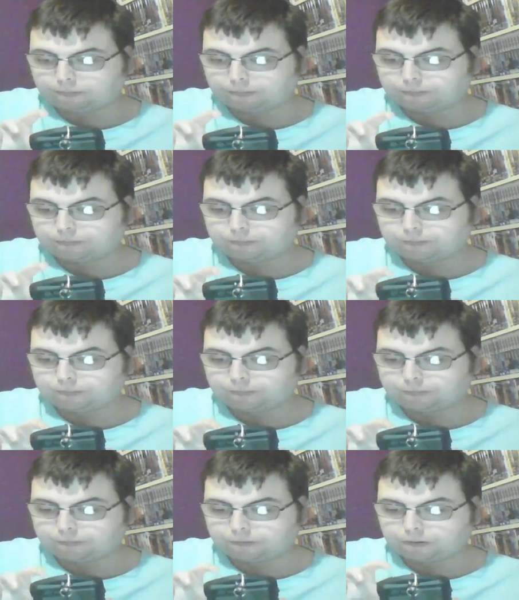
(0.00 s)

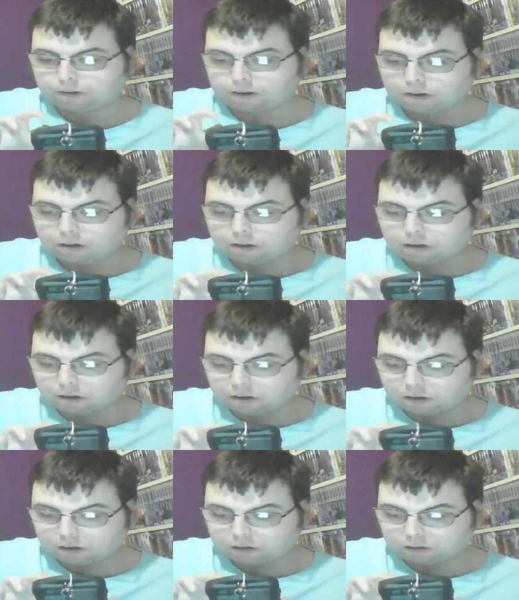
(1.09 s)

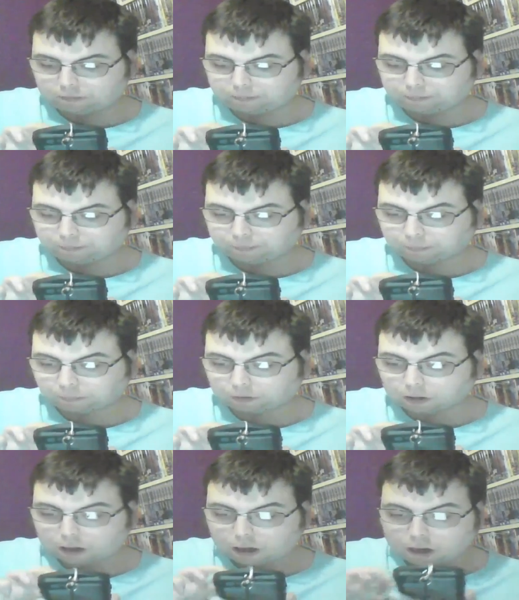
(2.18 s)

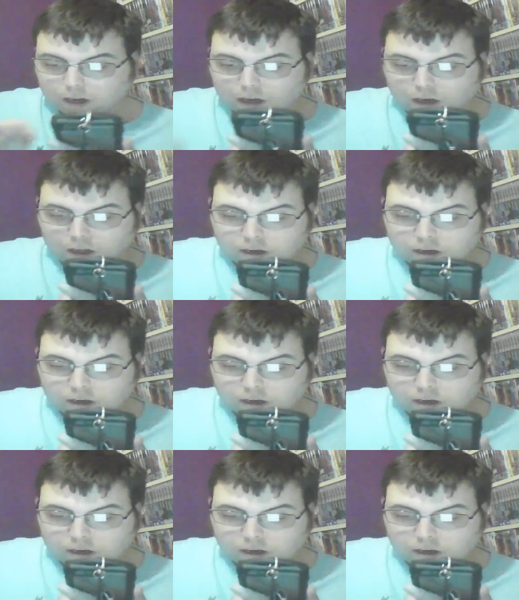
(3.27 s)
(no one is talking)